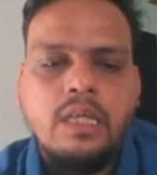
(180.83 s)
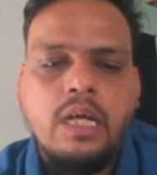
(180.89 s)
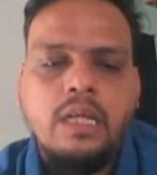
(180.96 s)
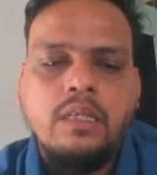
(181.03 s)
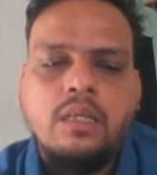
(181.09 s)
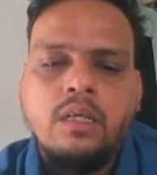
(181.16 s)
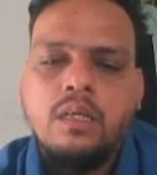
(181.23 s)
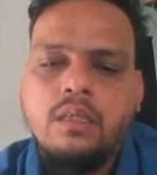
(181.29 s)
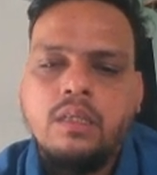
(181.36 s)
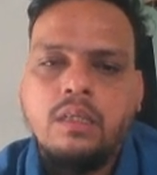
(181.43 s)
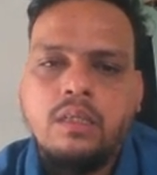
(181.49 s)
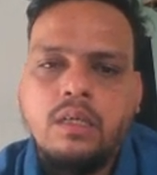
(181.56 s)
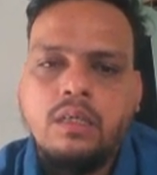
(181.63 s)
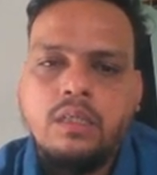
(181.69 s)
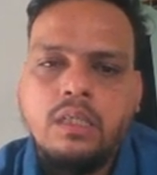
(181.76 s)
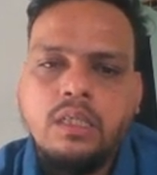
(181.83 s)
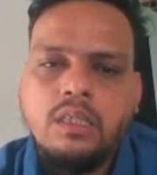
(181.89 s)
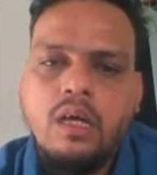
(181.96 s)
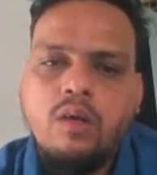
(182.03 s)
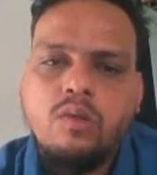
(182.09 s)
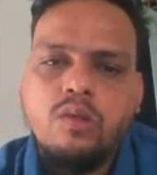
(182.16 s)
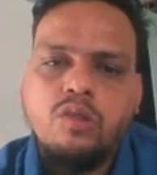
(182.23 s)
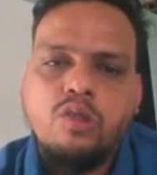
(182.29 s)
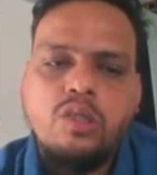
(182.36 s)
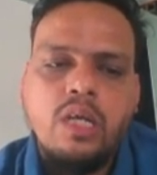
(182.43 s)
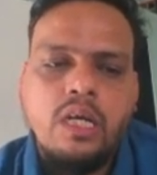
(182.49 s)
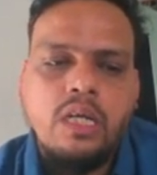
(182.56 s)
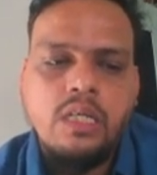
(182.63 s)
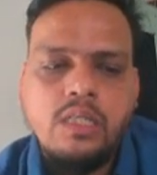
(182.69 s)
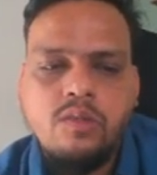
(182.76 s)
that the 30,000
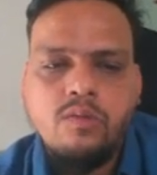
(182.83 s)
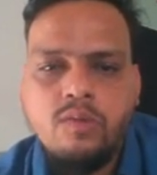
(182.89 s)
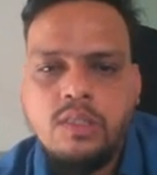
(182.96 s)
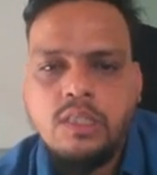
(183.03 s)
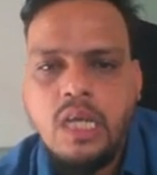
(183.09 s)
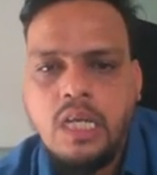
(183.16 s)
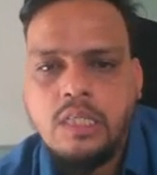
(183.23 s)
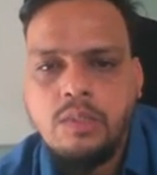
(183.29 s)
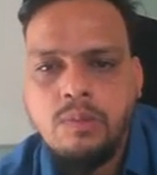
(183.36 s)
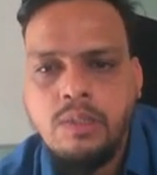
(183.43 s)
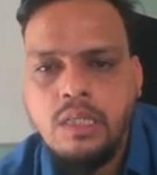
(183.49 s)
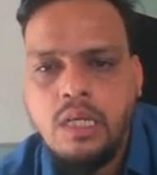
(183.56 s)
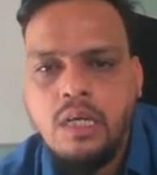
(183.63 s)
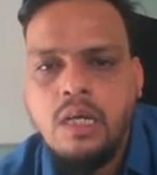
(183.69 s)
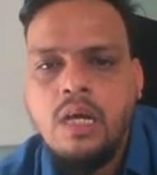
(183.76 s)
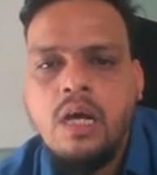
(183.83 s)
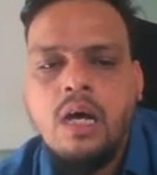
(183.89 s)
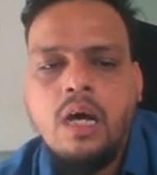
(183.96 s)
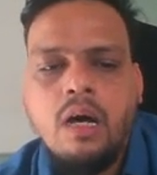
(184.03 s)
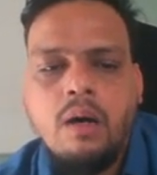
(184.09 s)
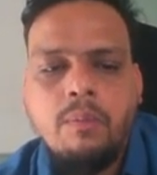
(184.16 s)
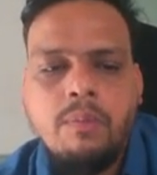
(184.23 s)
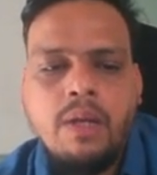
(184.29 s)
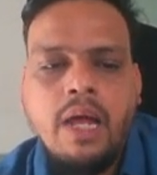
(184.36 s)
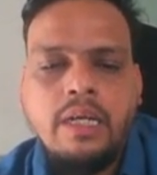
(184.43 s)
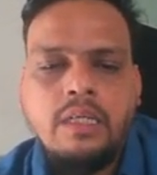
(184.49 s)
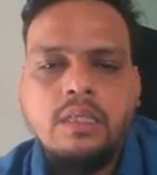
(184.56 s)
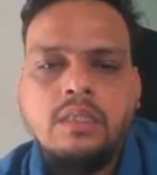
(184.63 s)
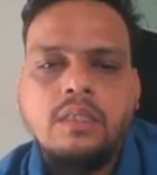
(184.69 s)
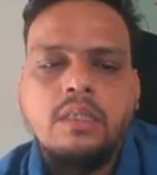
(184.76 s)
shares which has been
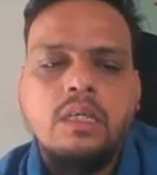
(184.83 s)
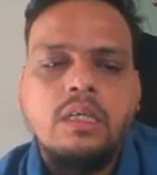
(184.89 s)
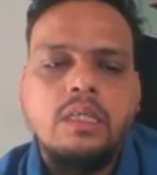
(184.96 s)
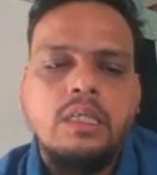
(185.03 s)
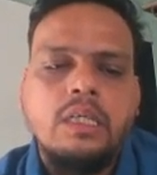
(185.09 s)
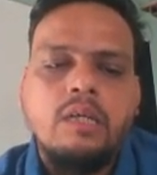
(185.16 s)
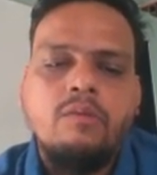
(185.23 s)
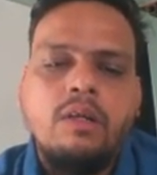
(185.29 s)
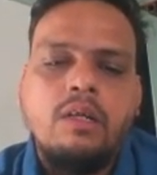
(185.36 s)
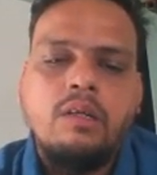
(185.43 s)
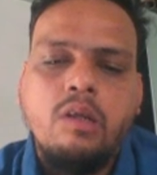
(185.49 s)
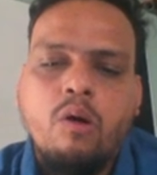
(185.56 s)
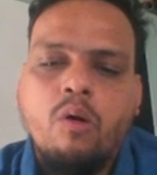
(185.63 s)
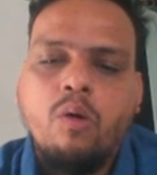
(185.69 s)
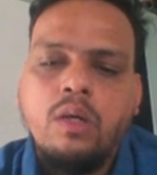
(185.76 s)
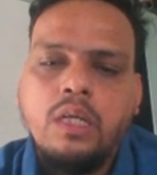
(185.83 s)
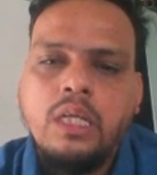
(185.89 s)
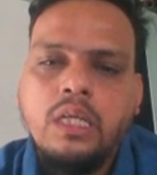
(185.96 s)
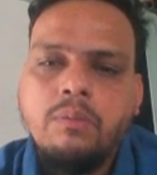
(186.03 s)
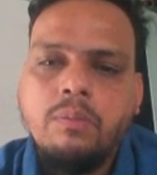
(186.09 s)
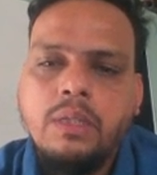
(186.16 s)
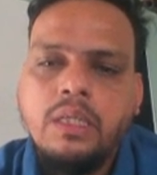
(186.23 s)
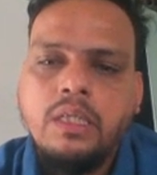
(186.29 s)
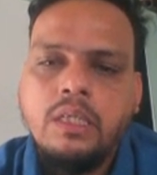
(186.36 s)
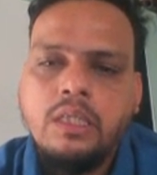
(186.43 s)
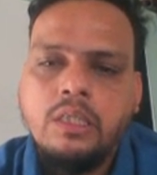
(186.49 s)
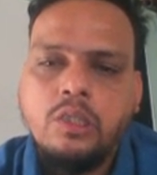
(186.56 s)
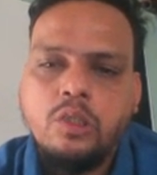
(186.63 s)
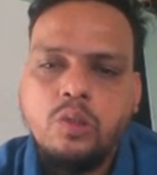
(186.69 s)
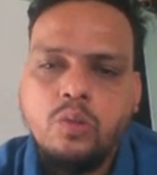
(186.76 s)
applied, it will only be
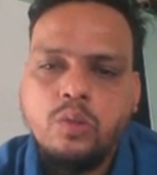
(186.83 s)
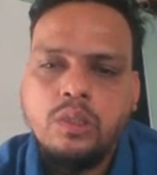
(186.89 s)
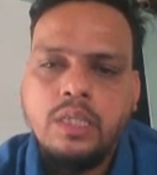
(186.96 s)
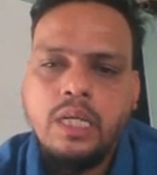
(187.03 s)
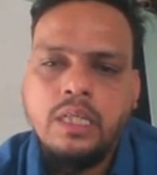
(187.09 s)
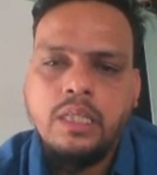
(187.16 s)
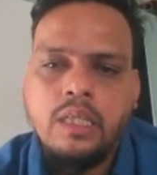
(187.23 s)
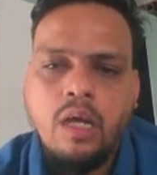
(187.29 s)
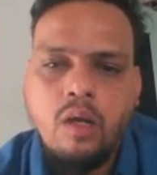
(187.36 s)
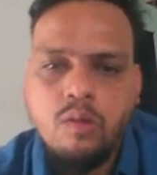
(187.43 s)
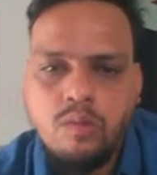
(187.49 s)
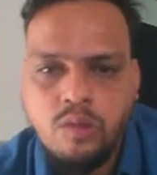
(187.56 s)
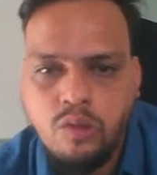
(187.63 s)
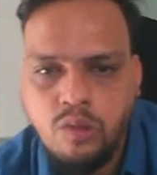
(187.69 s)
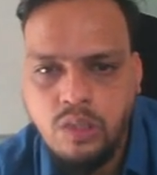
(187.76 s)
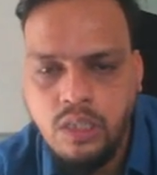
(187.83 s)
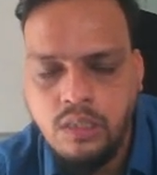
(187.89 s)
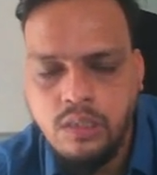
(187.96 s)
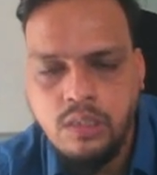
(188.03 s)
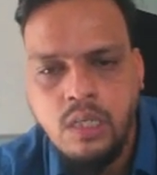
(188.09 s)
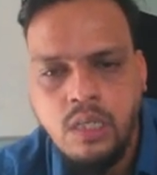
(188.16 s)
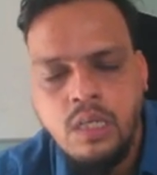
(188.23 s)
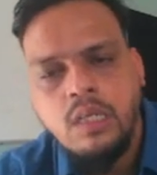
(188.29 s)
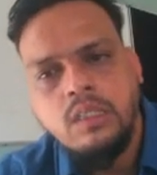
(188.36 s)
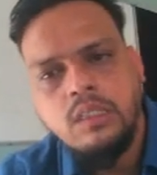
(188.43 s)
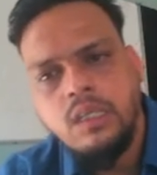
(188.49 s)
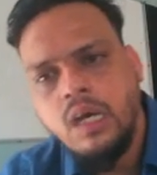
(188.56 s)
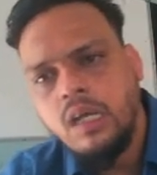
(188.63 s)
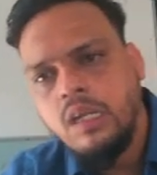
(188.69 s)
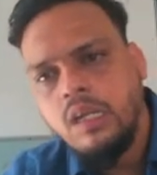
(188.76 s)
issued 10,000 shares.
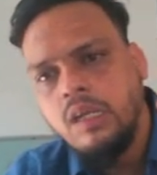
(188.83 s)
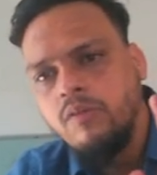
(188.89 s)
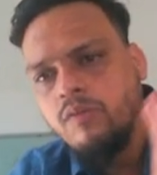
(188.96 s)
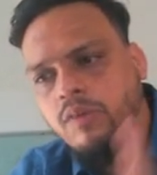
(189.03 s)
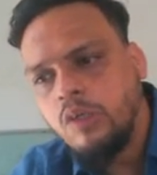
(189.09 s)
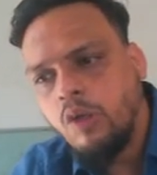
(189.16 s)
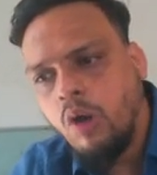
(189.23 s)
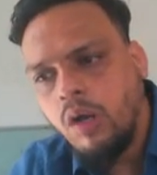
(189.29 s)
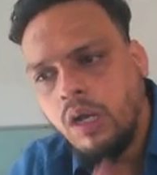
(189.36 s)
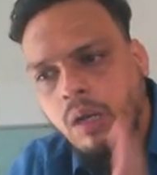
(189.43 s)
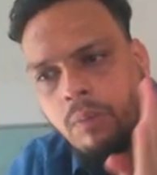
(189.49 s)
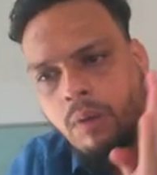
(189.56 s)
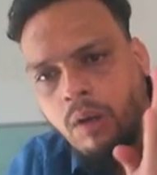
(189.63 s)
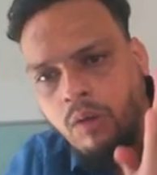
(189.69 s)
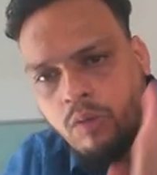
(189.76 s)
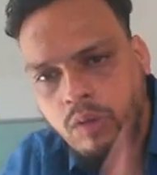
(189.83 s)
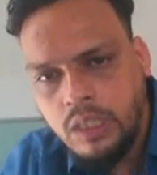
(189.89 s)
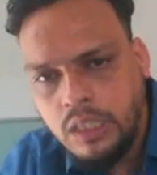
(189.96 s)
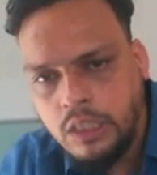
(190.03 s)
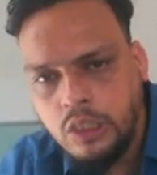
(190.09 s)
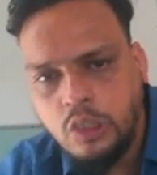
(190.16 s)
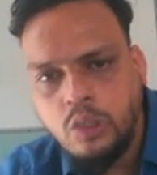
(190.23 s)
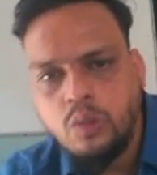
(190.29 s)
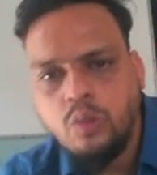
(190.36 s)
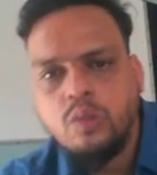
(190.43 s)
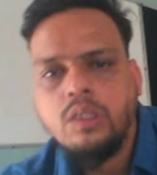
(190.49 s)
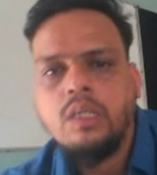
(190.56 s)
Here if we talk about ratio, the